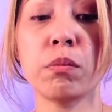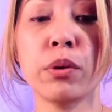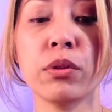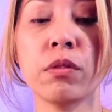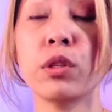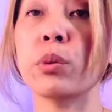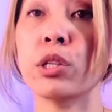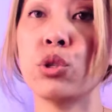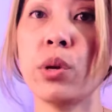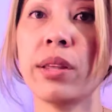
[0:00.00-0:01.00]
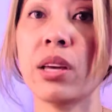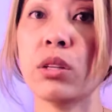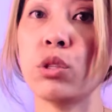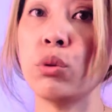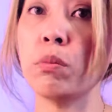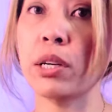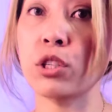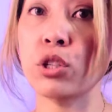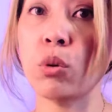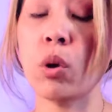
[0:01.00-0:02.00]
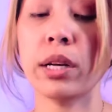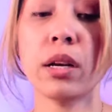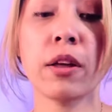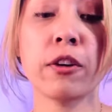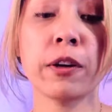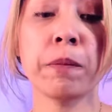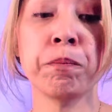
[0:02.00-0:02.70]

both of you are doing that too much to one another.